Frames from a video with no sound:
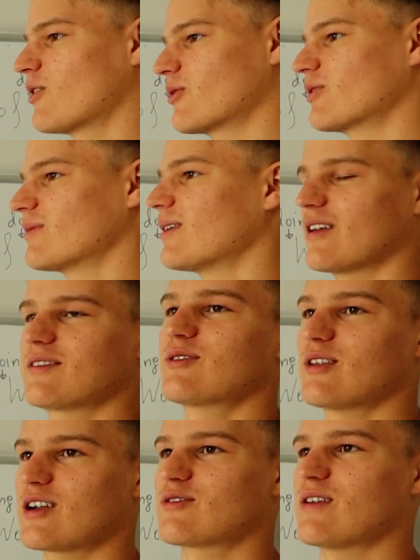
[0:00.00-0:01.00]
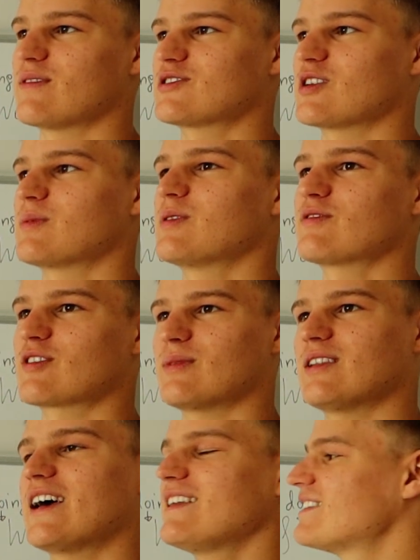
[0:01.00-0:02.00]
or not a traffic stop, from
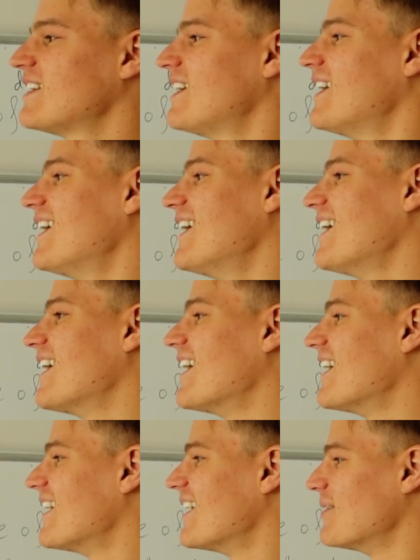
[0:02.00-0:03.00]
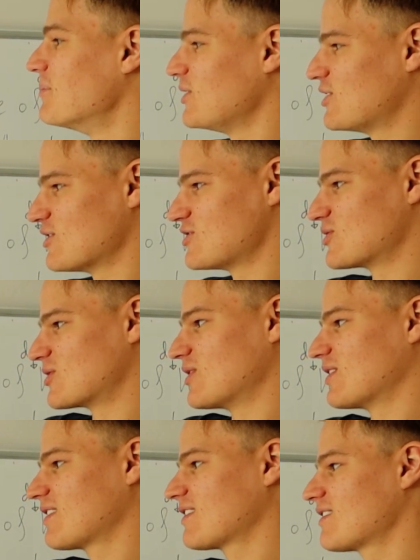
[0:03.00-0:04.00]
a light, because
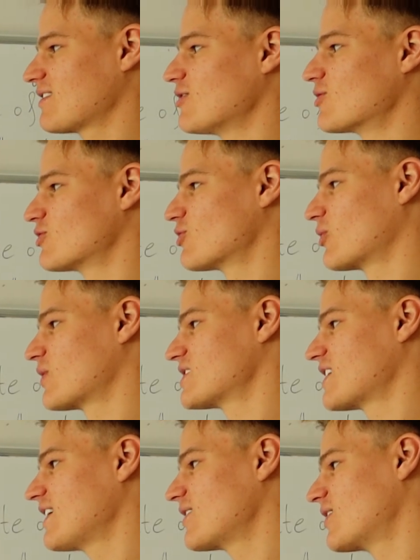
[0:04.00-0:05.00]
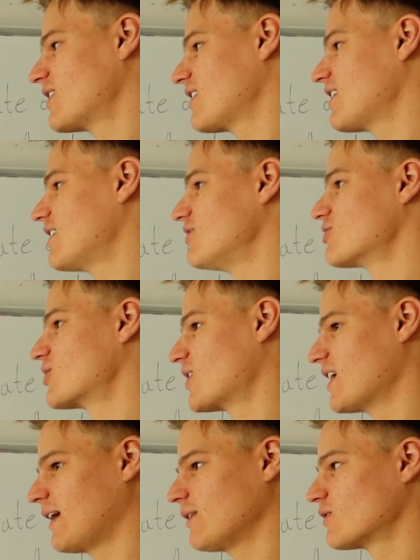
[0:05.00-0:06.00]
your torque is higher and
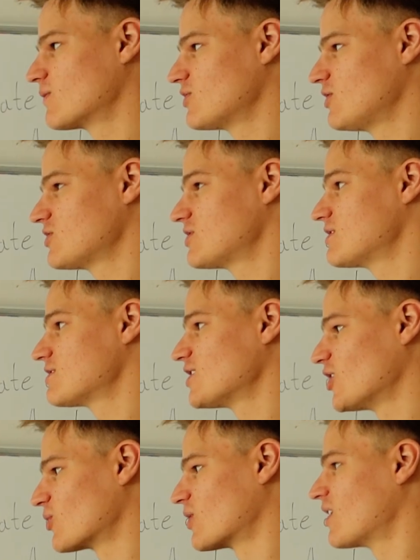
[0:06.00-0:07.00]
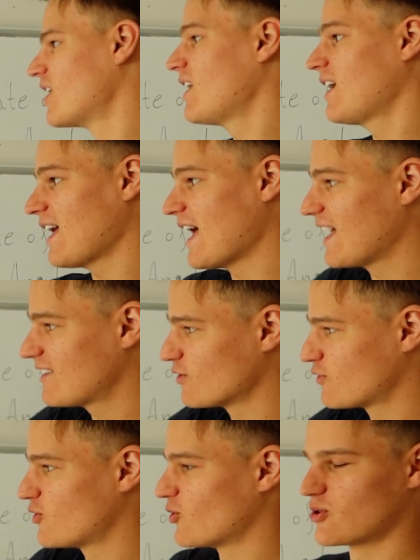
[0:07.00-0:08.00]
your angular velocity is lower, and
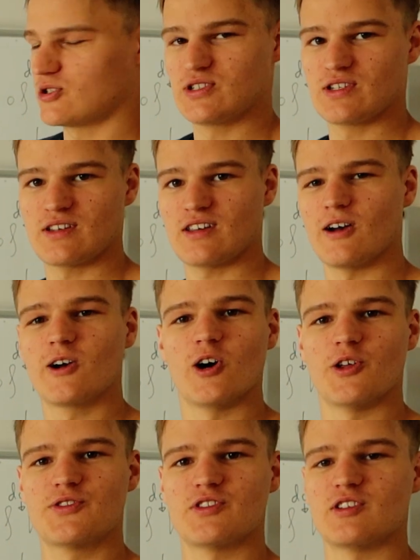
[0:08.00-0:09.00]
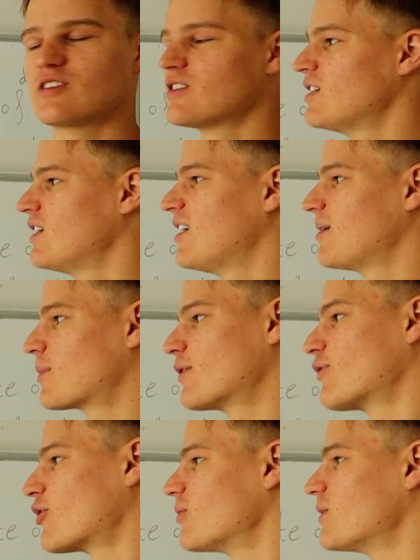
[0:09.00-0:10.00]
of course a constant
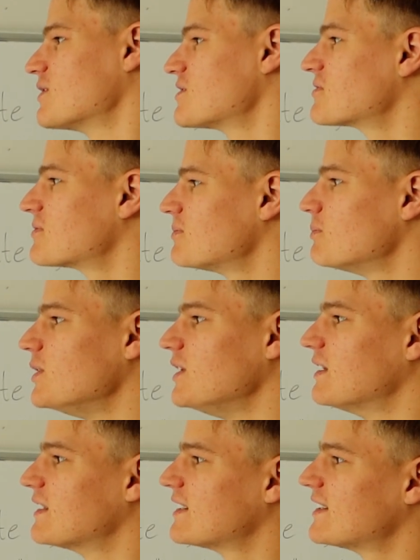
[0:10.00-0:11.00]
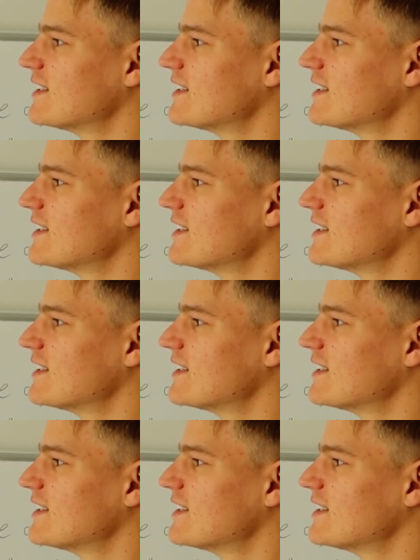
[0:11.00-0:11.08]
performance P.